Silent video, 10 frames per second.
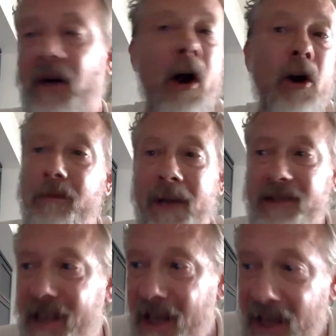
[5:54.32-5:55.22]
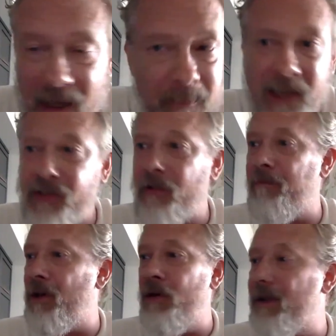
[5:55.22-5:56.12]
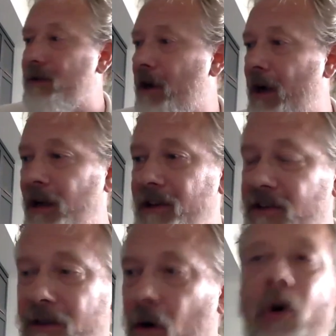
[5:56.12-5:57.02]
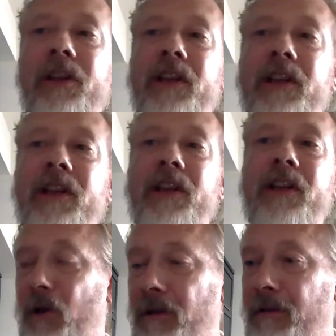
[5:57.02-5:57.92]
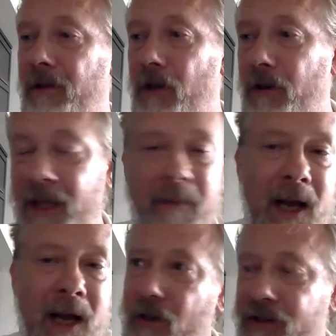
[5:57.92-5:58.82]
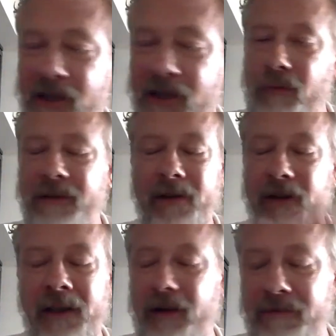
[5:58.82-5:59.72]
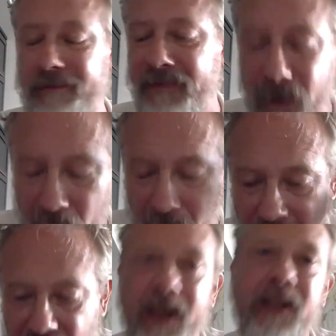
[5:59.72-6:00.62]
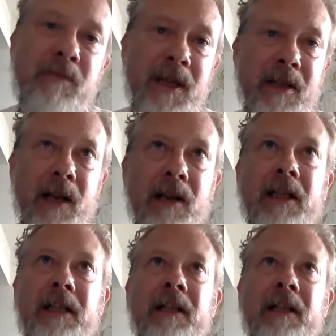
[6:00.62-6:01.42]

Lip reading: Mattei and Max Blumenthal and all these people, you know, Kim Iverson, great media